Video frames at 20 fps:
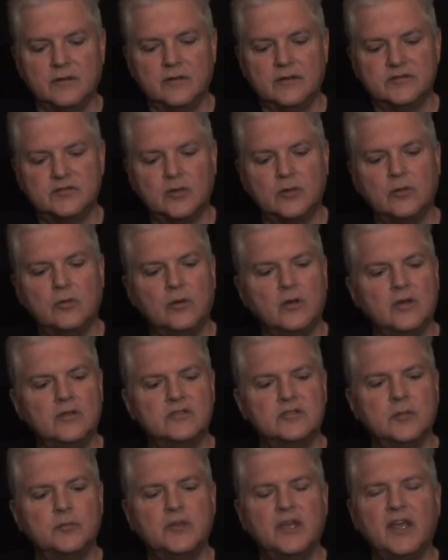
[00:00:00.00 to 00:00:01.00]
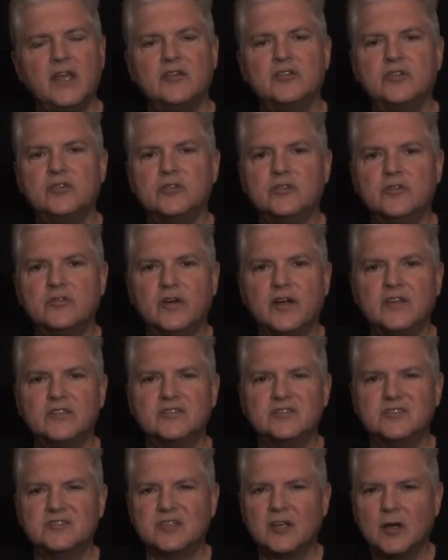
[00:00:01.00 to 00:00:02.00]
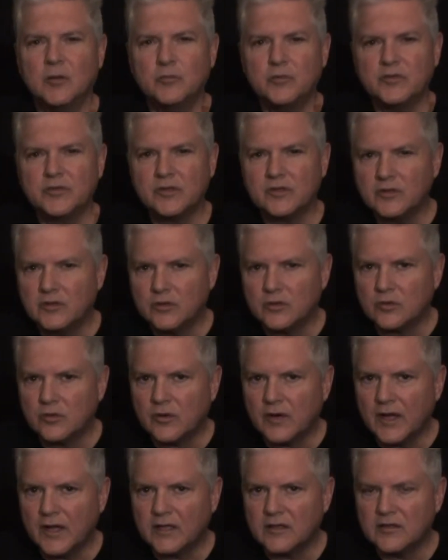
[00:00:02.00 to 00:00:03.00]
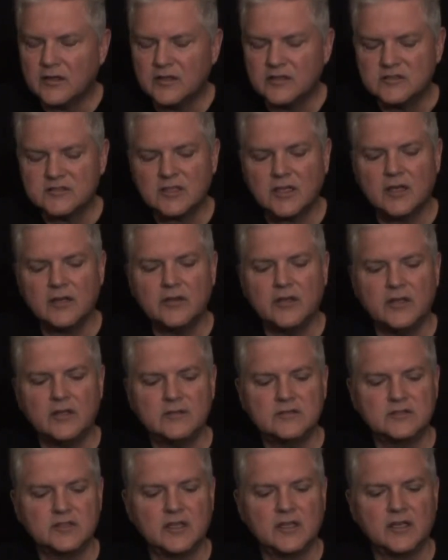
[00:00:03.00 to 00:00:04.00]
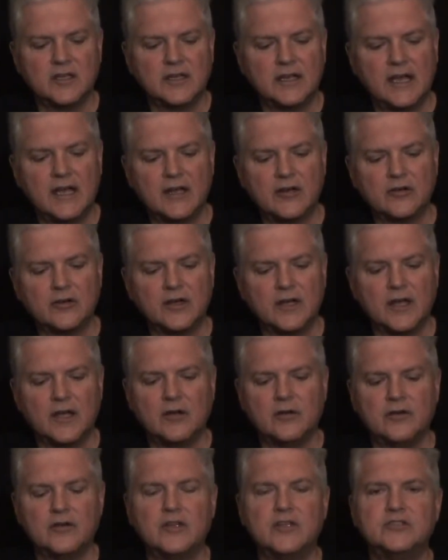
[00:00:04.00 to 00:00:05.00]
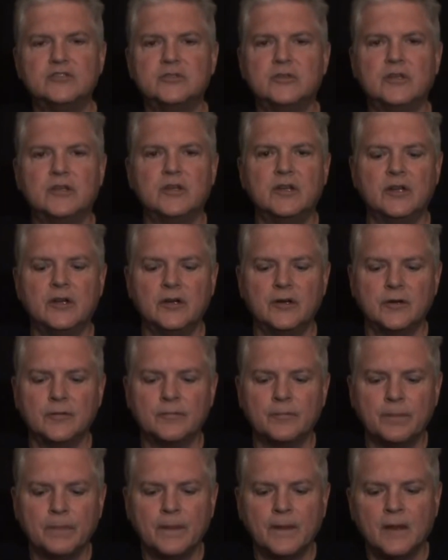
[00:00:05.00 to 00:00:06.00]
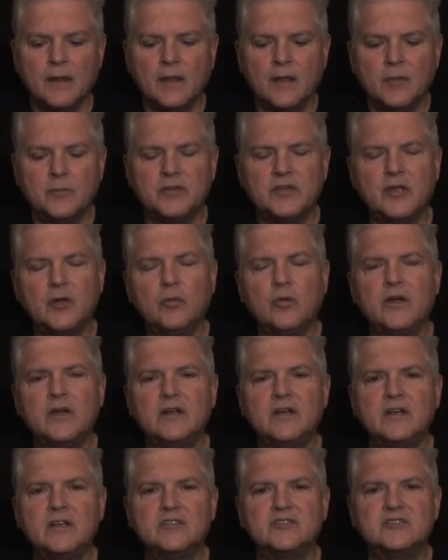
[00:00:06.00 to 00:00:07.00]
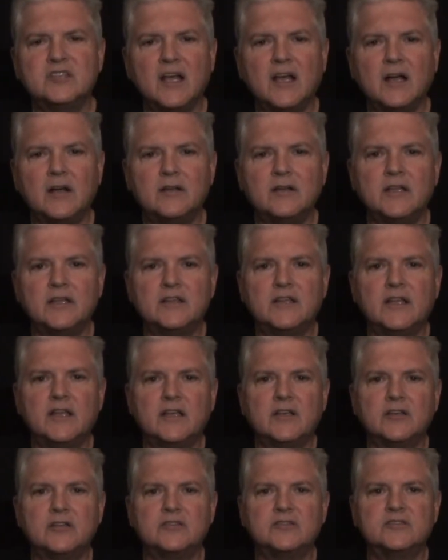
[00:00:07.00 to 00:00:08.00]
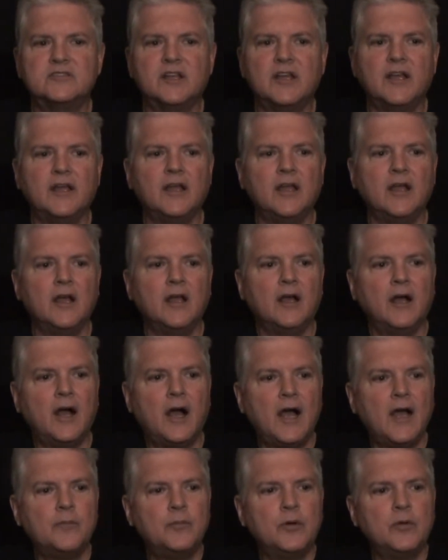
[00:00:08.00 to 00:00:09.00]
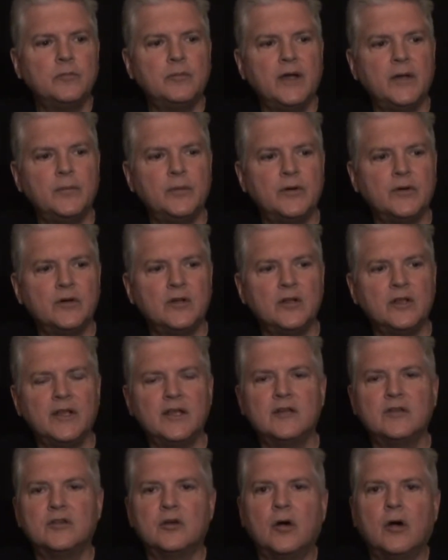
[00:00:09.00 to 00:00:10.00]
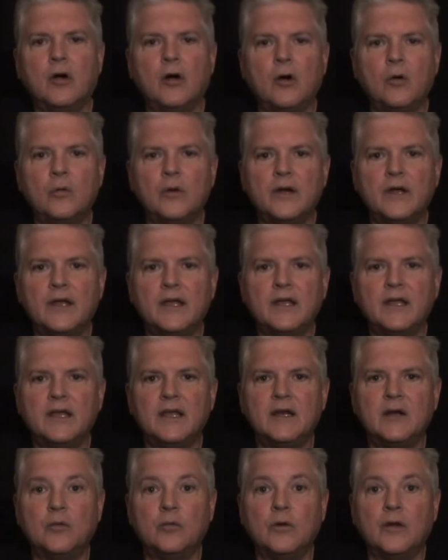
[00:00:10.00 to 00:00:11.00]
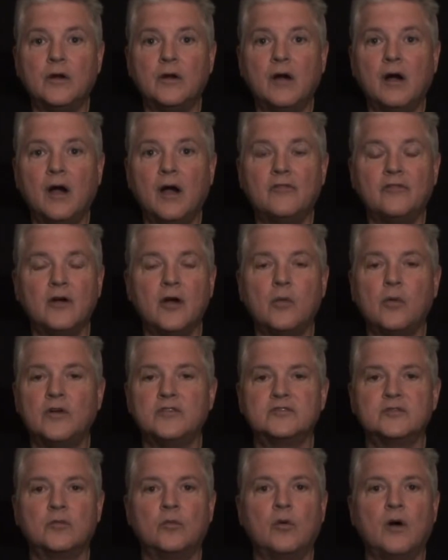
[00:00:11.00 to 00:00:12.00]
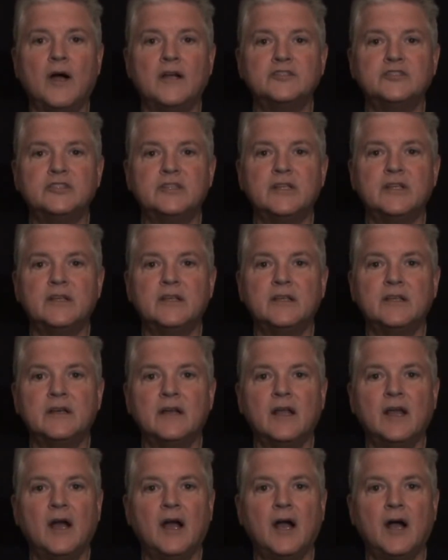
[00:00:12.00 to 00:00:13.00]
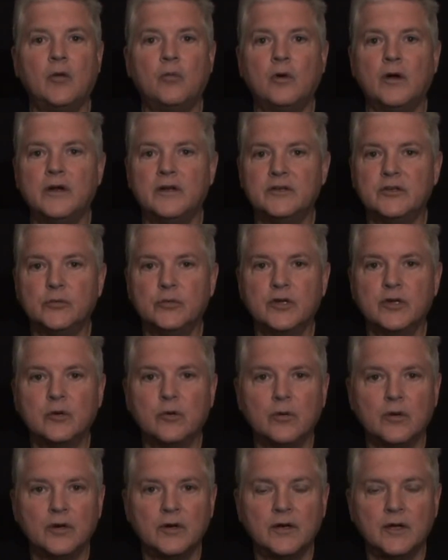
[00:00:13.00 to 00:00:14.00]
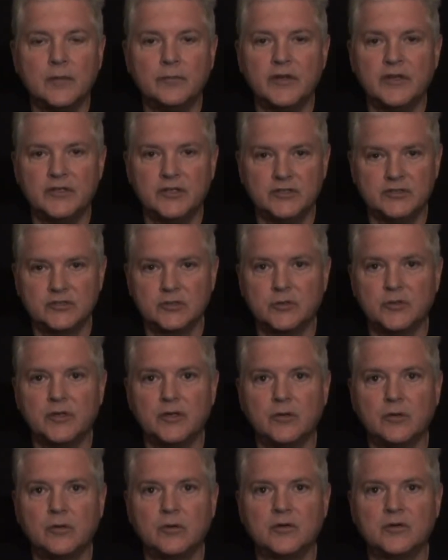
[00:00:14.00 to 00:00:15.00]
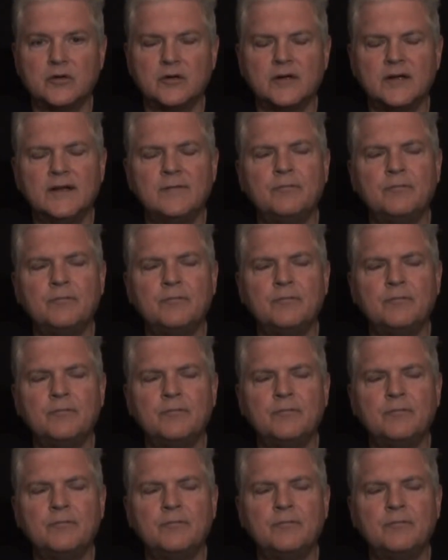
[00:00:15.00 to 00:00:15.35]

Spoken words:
So some K2 devices come with a little crackling sound that's like a Geiger counter that you can hear. But they wanted a sound that they could say, I put my Paralight in the hallway and it went off, I wasn't watching it, I wanted to record it on my digital recorder.